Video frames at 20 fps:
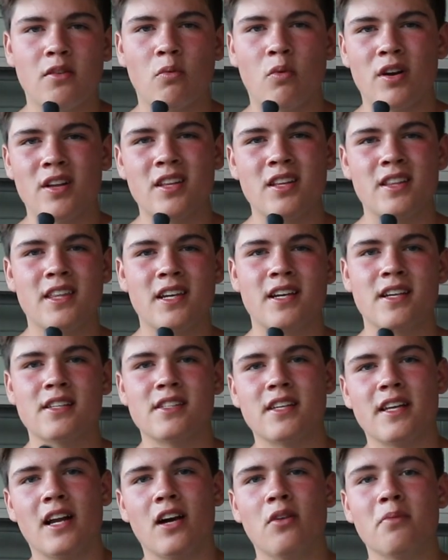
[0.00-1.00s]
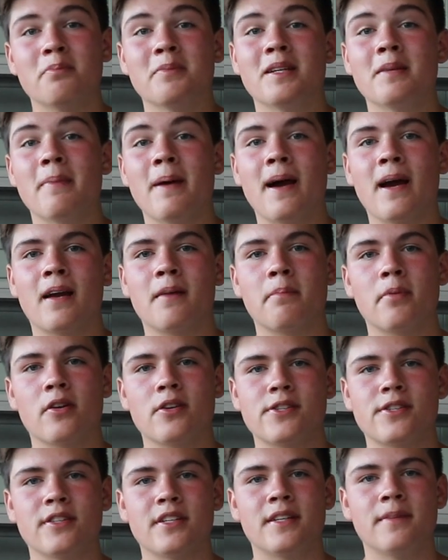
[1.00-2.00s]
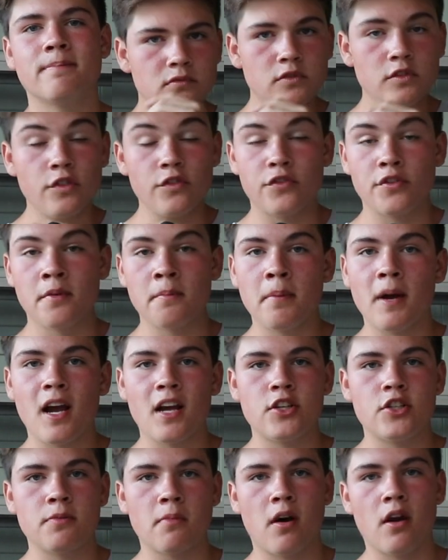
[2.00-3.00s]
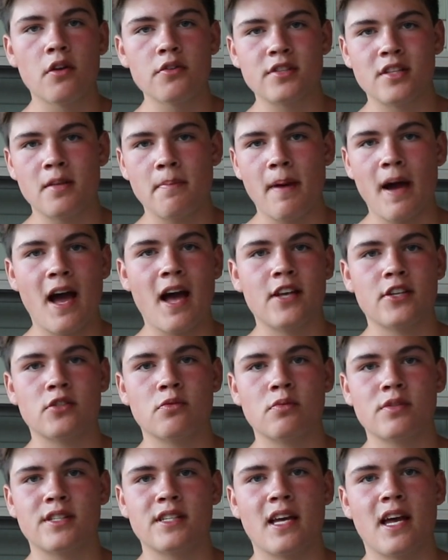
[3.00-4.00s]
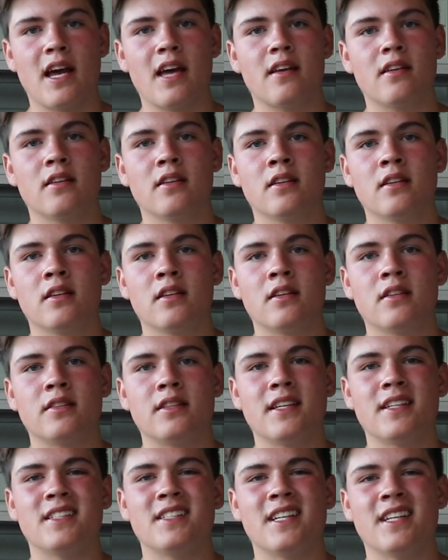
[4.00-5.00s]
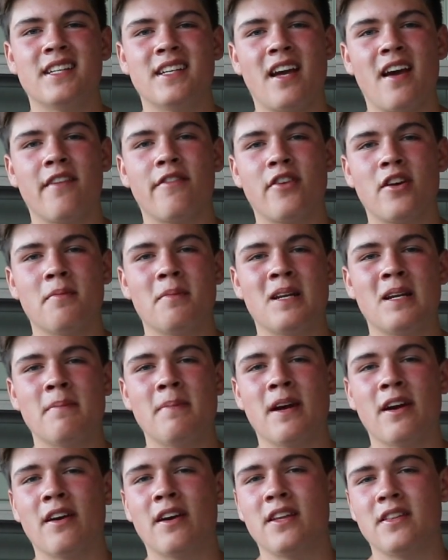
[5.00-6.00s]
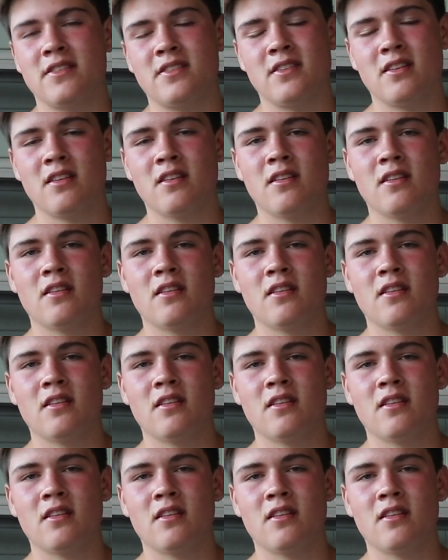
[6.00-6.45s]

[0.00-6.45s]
One of the things that held me back personally from buying Shimanos in the past was that they didn't have very many bearings.